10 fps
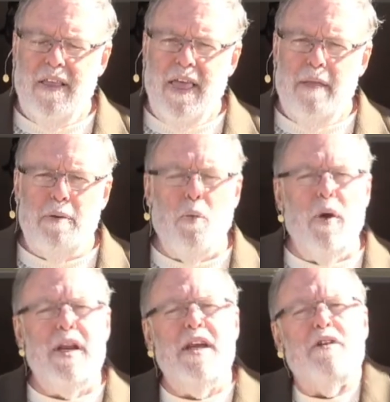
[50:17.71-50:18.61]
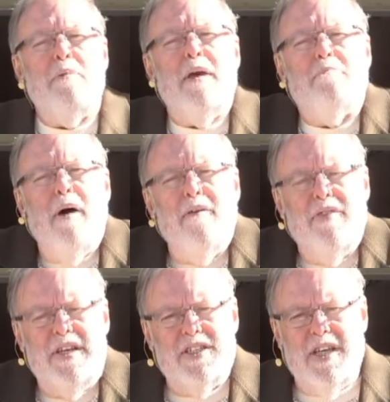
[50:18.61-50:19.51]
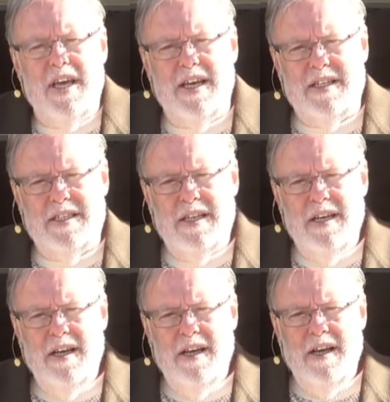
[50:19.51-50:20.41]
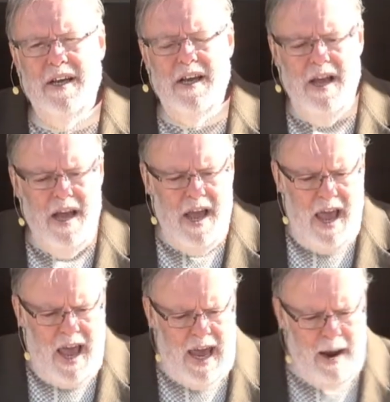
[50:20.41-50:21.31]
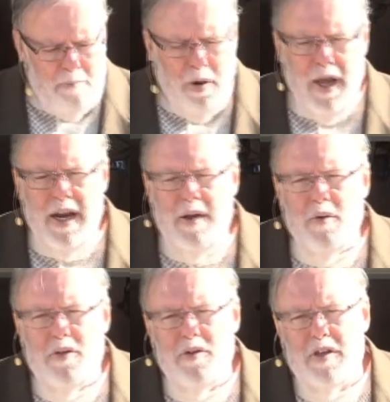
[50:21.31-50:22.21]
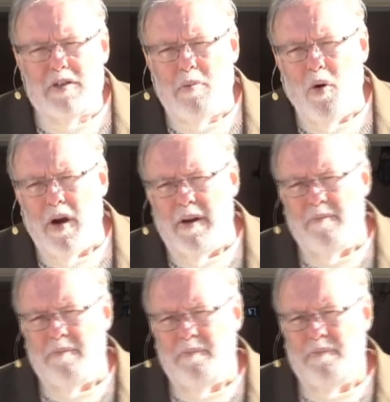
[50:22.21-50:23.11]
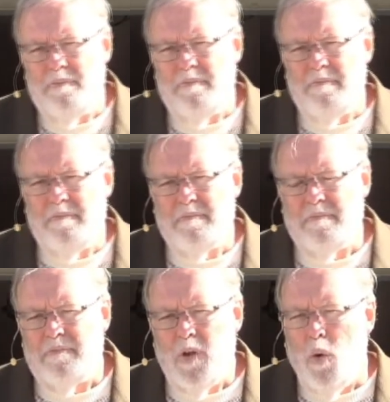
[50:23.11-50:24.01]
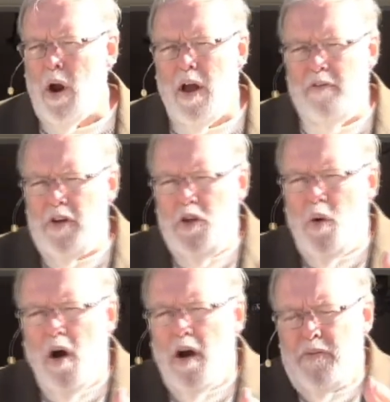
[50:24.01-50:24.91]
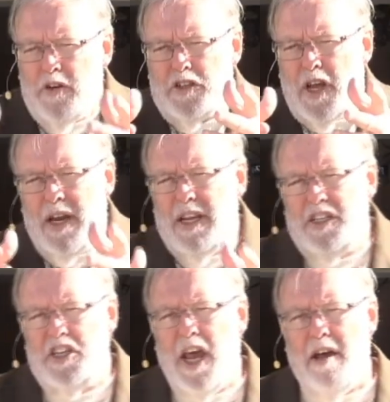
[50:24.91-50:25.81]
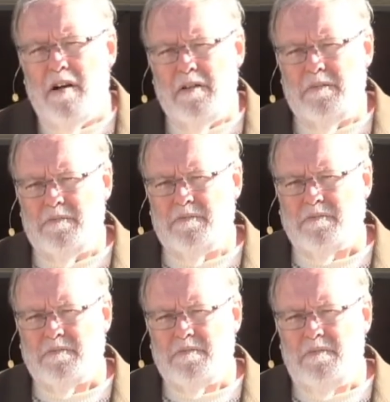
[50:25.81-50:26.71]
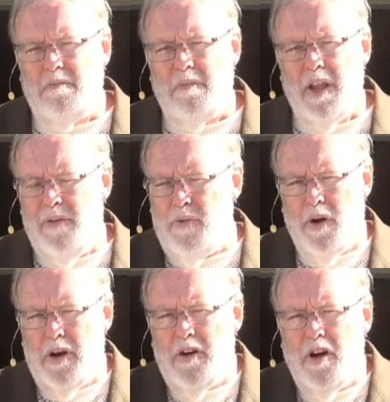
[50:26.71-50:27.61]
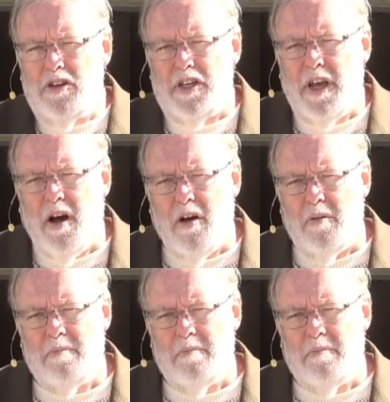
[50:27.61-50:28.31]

But we need to be above these things. And I'm pleading with you this morning, wherever you are, if you're sitting in jail, if you're in a nursing home,